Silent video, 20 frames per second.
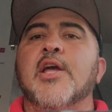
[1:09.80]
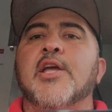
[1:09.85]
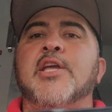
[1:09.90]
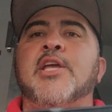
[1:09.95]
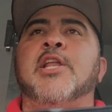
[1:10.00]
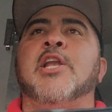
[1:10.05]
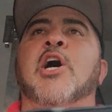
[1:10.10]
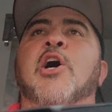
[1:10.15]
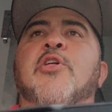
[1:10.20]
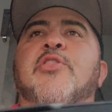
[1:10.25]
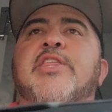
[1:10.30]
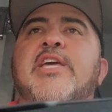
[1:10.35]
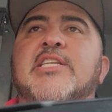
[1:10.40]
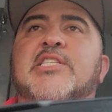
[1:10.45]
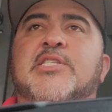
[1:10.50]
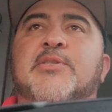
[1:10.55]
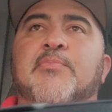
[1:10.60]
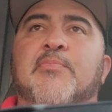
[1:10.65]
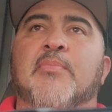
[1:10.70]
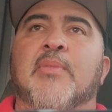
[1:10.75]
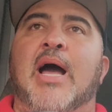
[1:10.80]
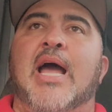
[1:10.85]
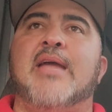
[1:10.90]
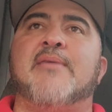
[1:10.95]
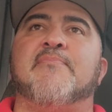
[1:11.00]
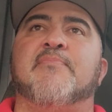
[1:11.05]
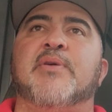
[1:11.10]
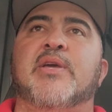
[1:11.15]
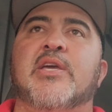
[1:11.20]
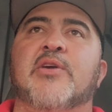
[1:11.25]
You know, this
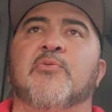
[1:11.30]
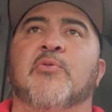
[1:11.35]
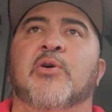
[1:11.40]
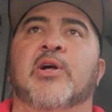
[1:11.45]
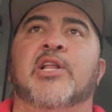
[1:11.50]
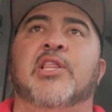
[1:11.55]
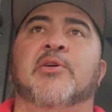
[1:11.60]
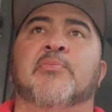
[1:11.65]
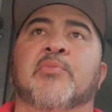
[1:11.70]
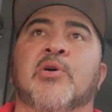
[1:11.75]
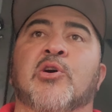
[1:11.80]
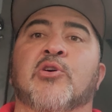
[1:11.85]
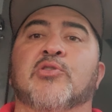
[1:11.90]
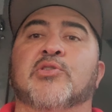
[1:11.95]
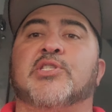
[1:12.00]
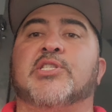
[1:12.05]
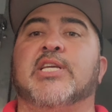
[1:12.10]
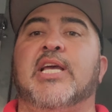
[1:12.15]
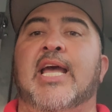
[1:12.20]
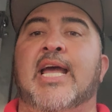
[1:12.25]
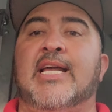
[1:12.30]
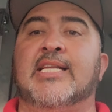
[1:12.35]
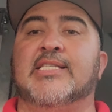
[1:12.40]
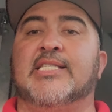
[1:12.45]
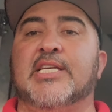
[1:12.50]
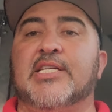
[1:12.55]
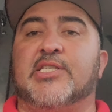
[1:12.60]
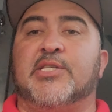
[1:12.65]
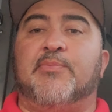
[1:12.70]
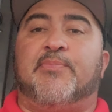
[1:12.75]
might be one of the most
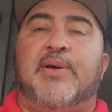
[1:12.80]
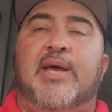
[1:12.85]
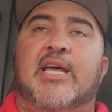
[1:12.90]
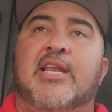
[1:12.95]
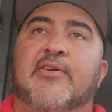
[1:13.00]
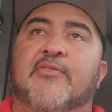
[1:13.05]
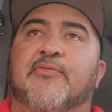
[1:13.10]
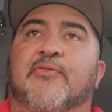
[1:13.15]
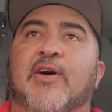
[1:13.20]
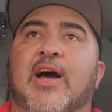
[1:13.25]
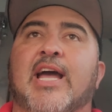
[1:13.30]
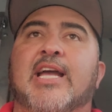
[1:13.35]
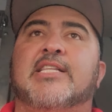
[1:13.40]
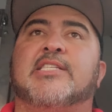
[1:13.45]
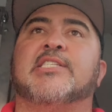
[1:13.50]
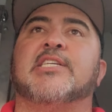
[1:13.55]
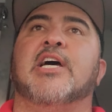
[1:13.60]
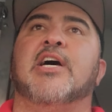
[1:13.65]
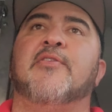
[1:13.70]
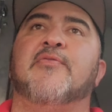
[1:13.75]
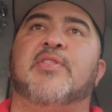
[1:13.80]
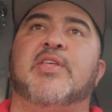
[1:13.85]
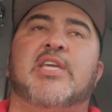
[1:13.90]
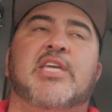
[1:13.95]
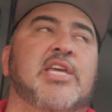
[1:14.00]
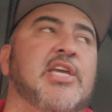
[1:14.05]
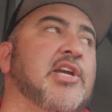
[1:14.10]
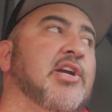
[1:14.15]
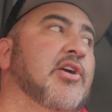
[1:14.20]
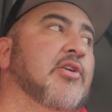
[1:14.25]
anticipated fights of the
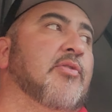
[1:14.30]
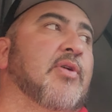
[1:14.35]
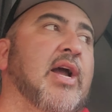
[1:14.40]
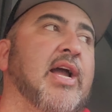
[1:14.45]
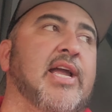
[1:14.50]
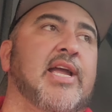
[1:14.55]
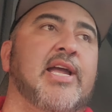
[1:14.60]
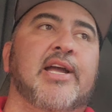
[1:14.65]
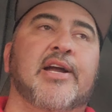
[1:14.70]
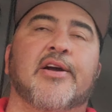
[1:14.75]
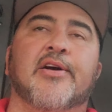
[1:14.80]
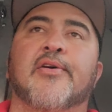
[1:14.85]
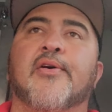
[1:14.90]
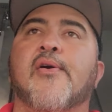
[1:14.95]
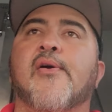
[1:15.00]
year right here.